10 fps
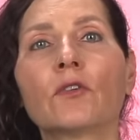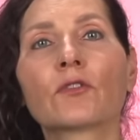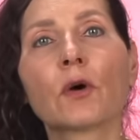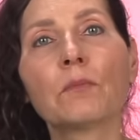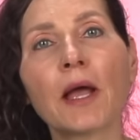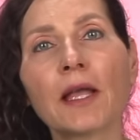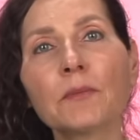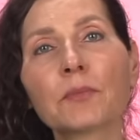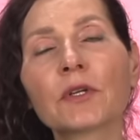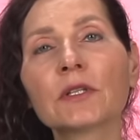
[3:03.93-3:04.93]
from
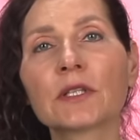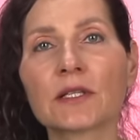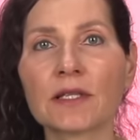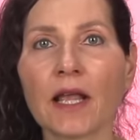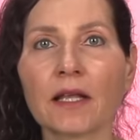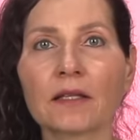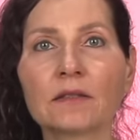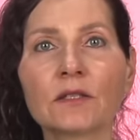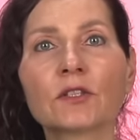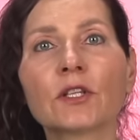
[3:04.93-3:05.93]
April the
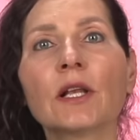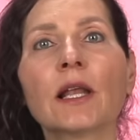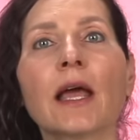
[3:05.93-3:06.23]
second till